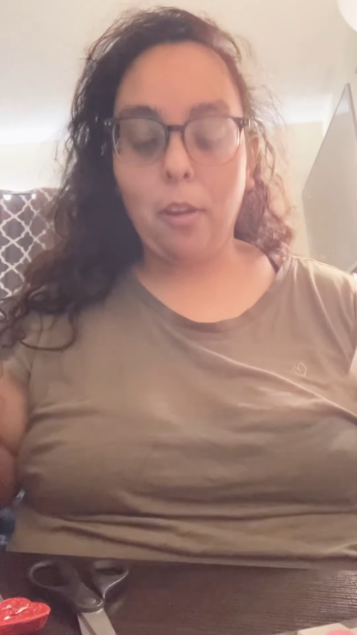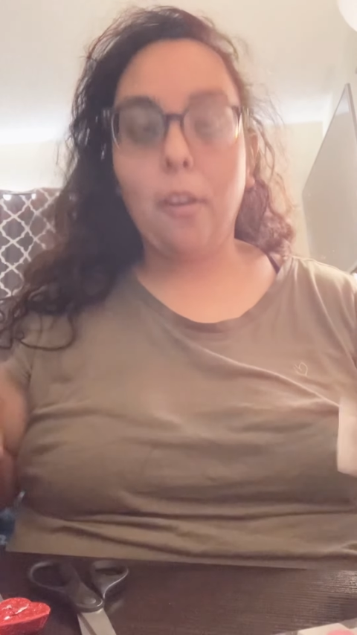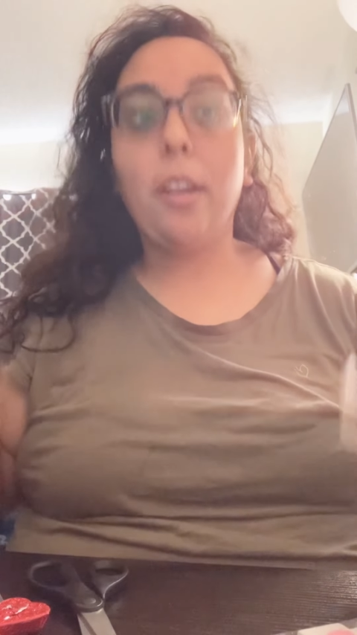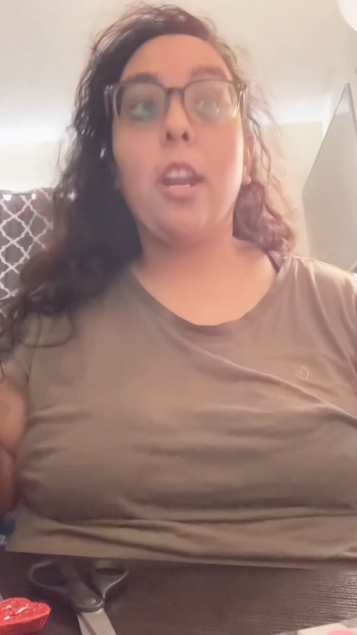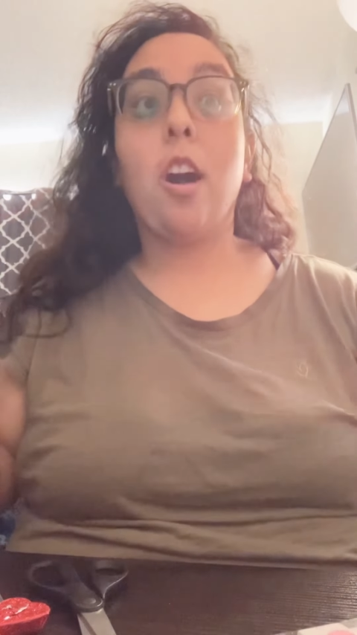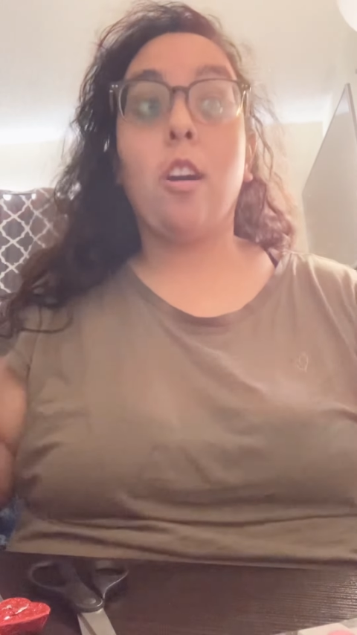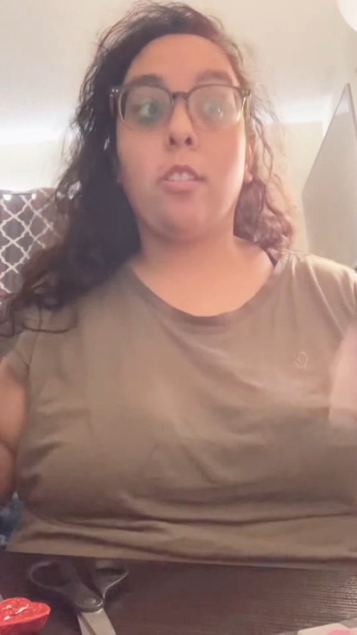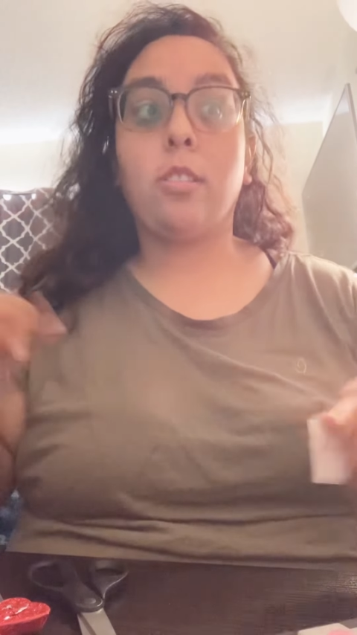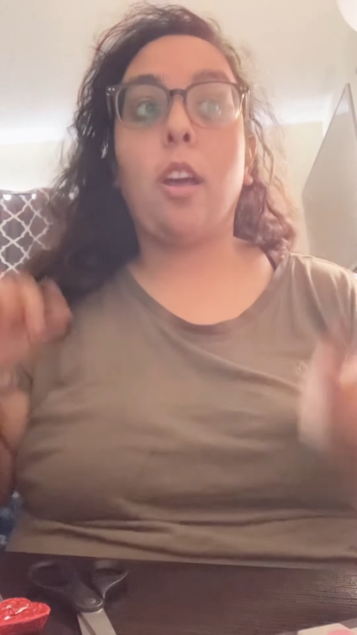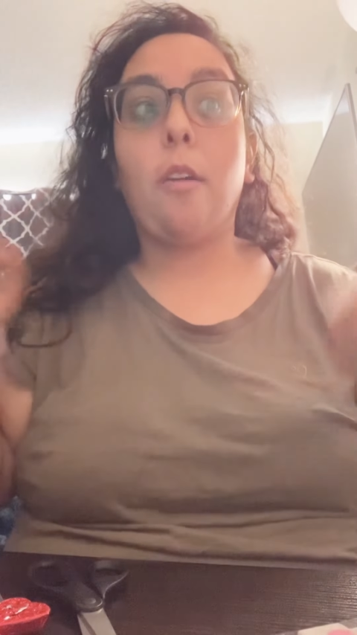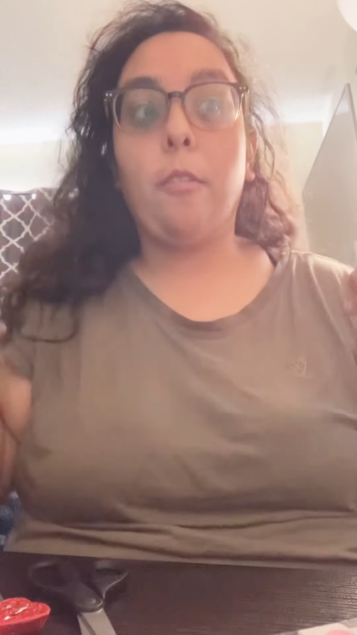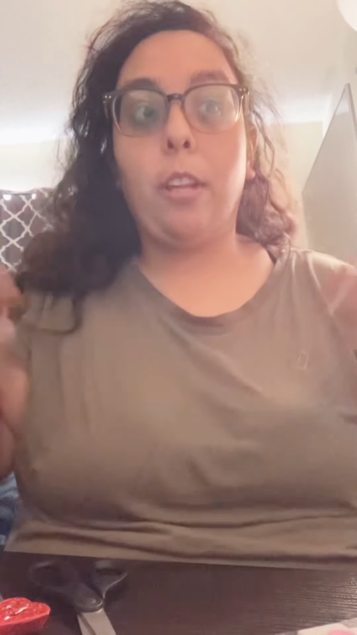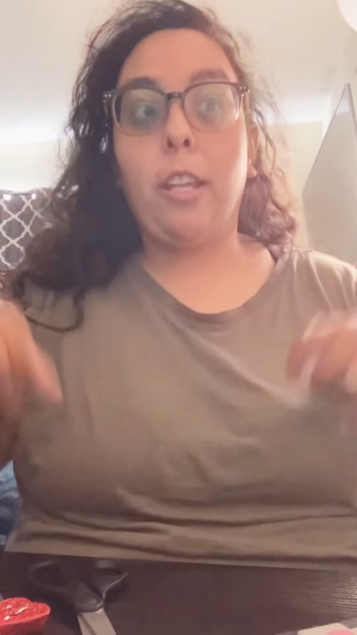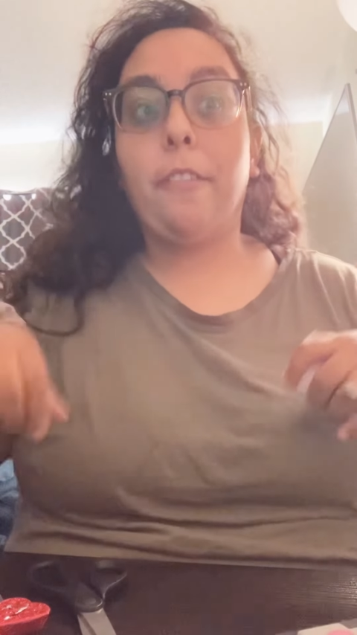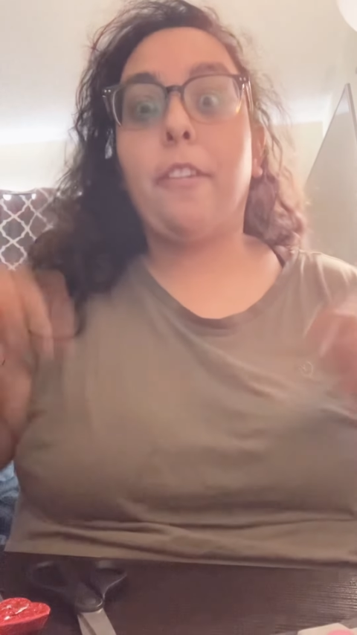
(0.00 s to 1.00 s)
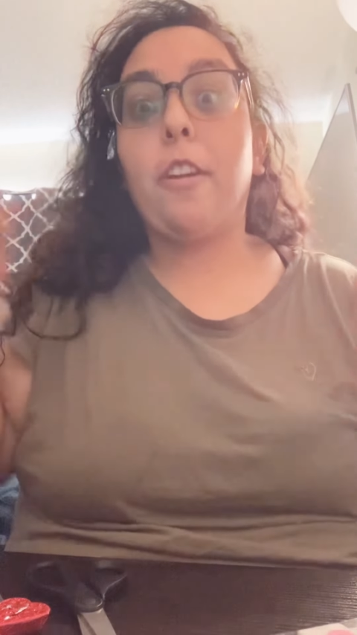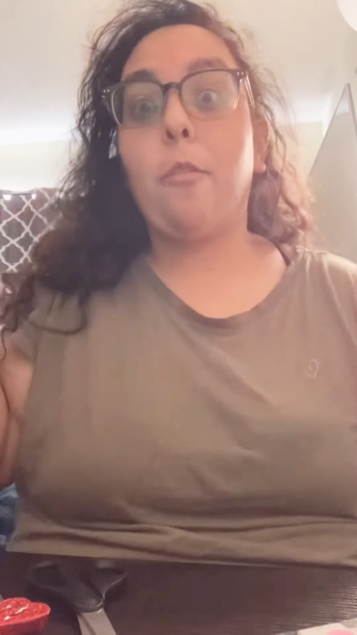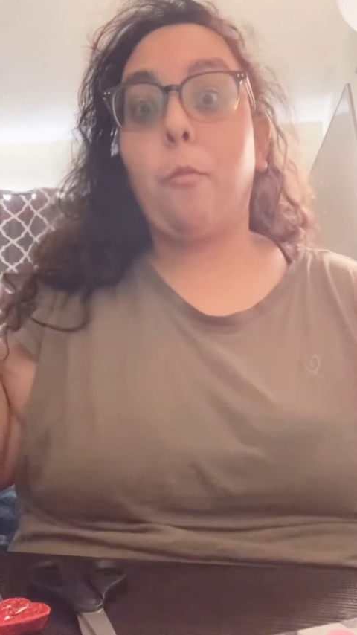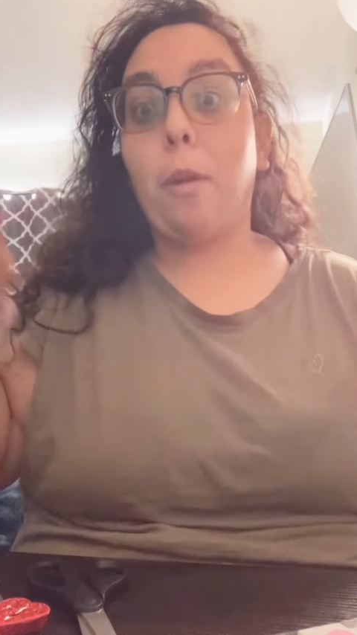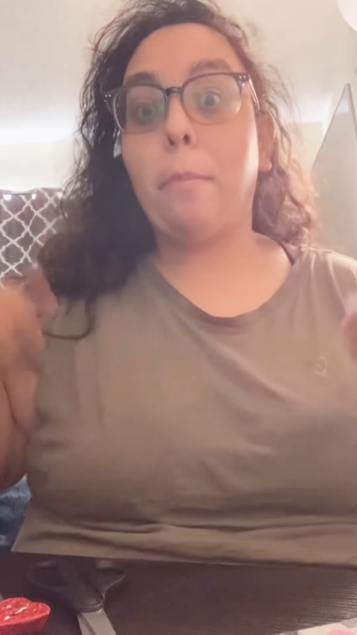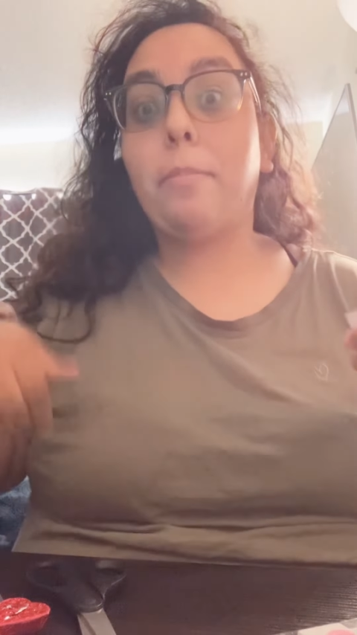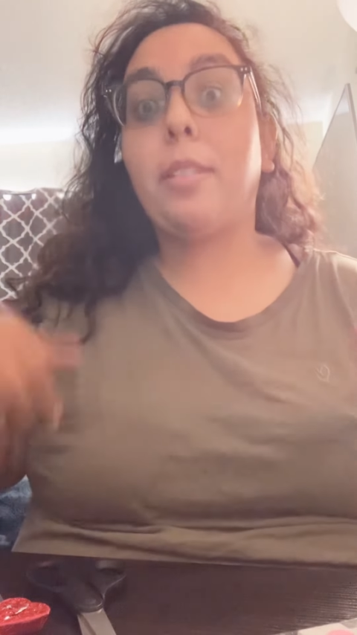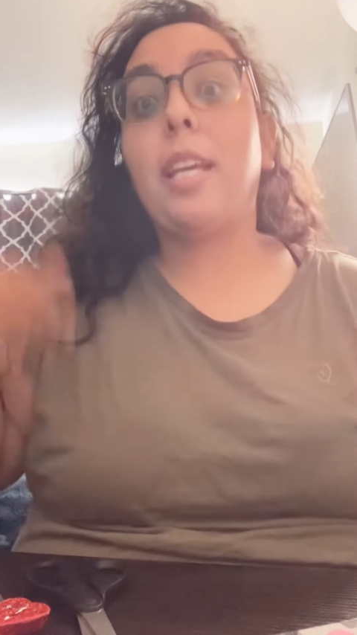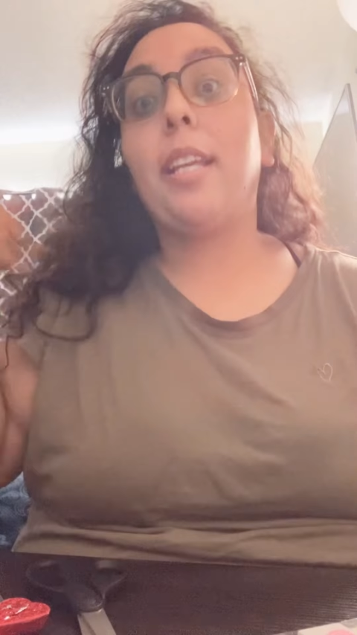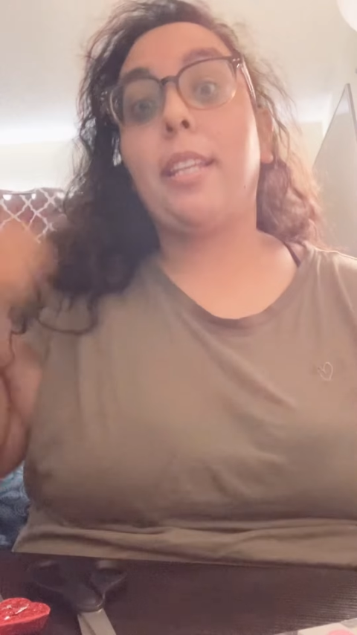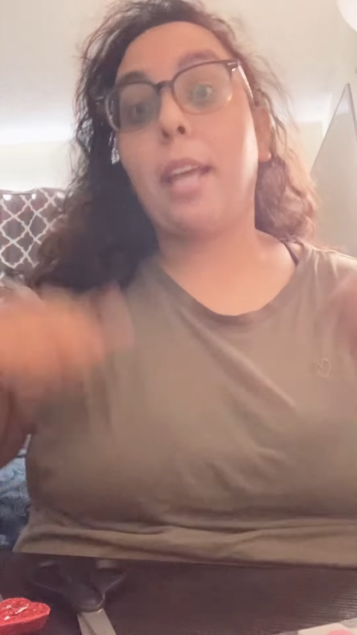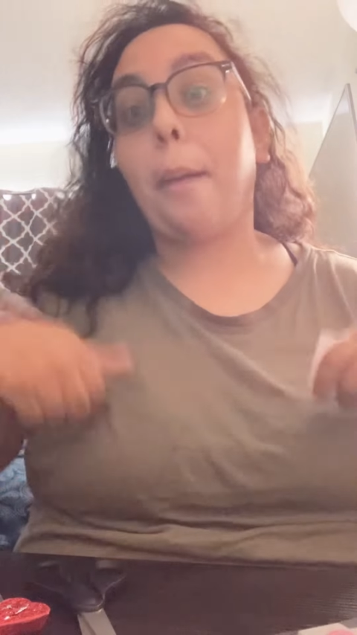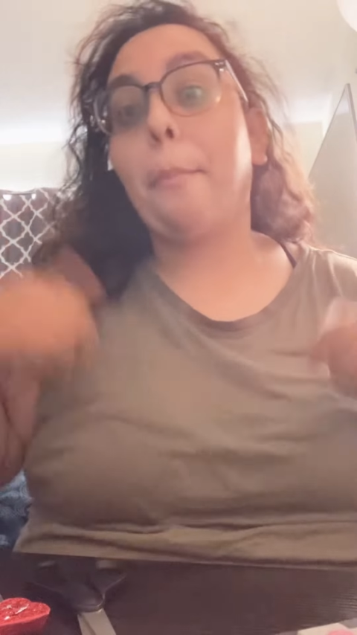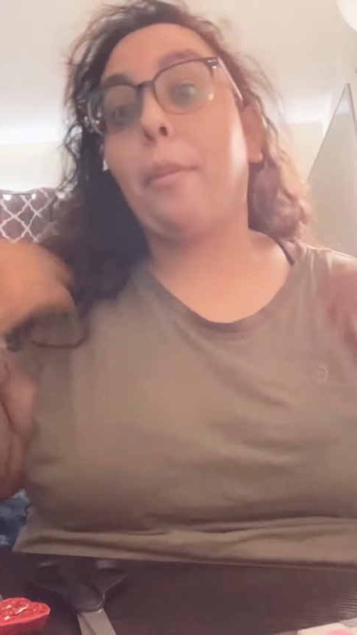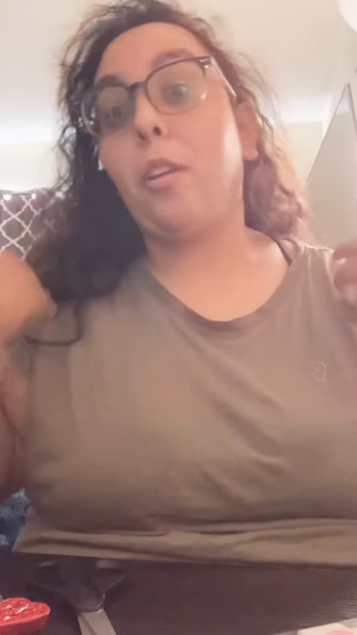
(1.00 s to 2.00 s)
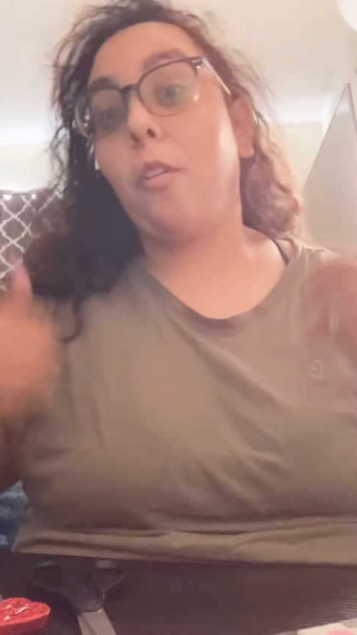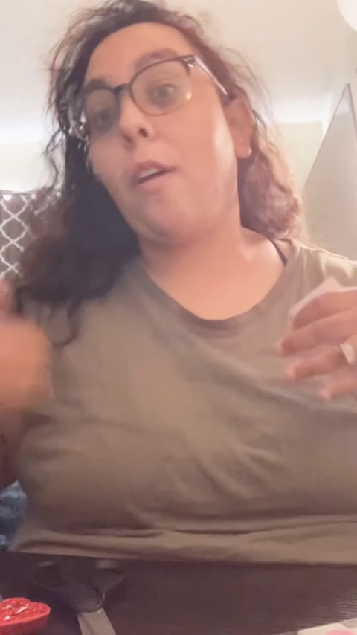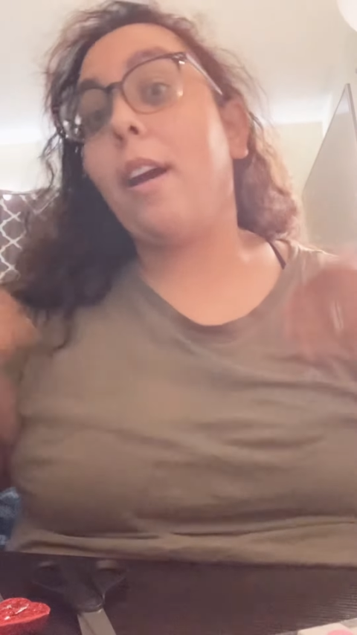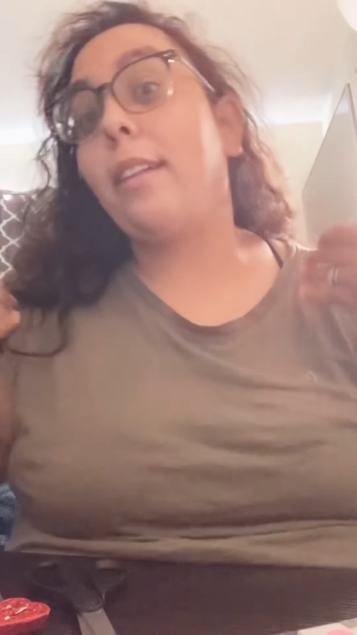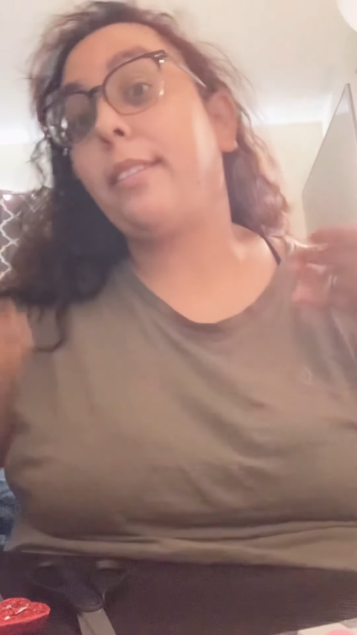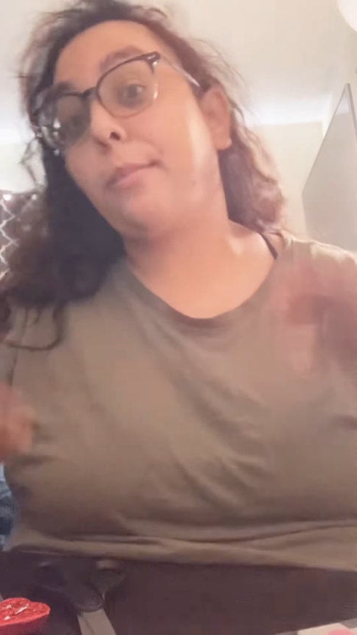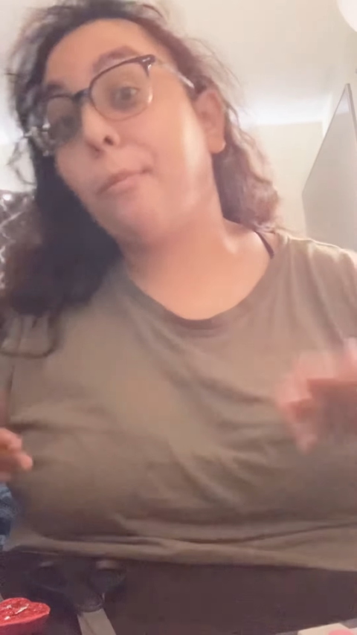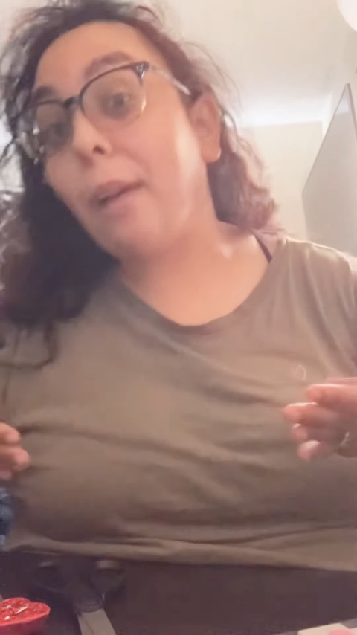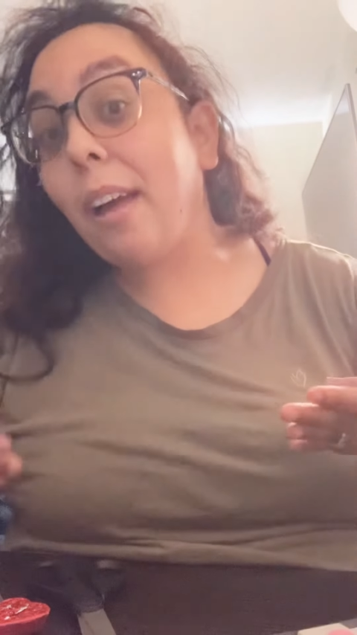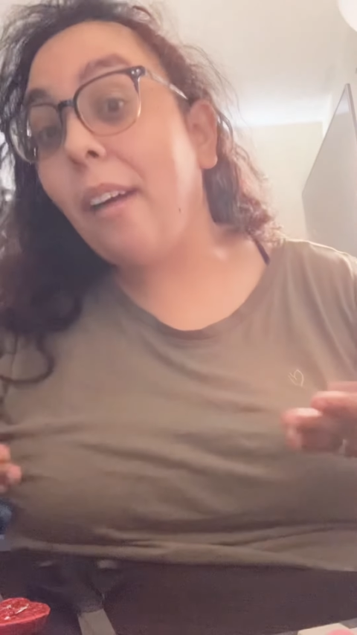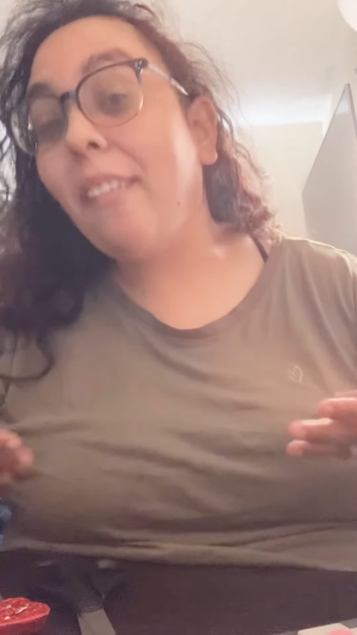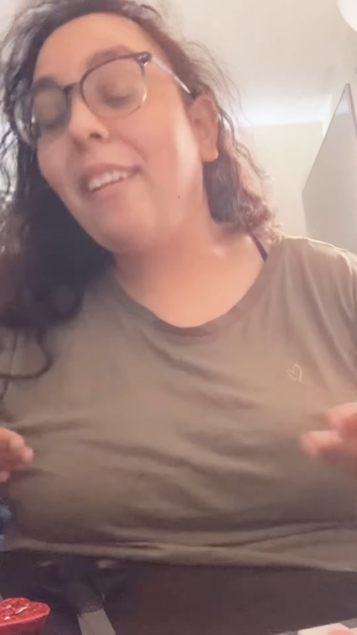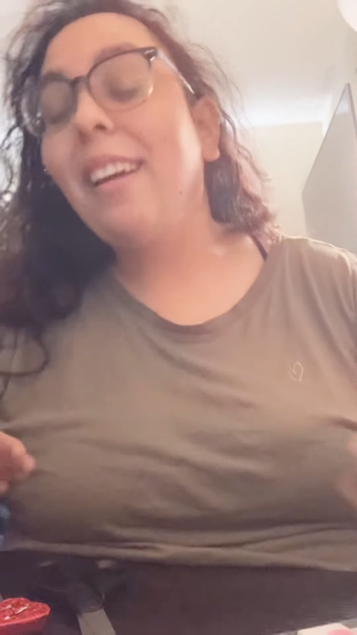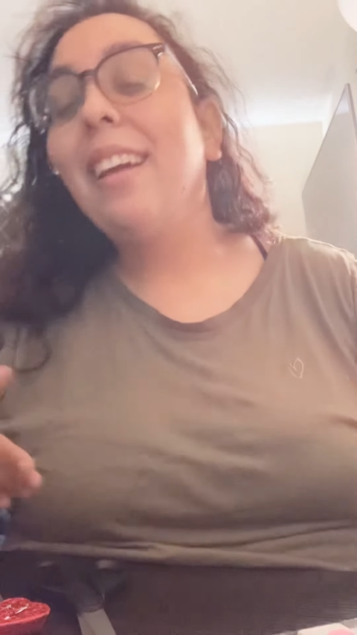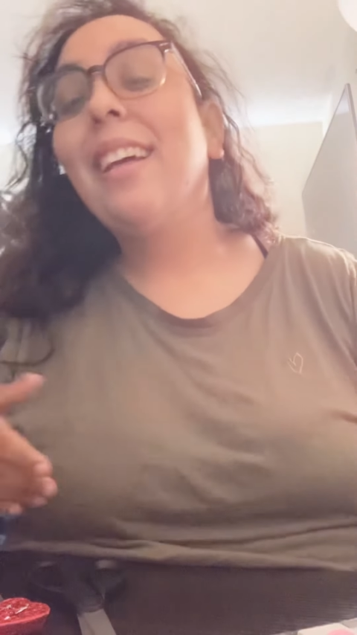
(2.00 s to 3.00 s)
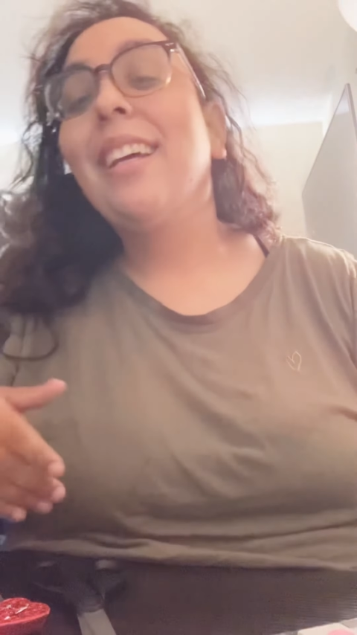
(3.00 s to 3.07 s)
and also I will leave her website down below as well.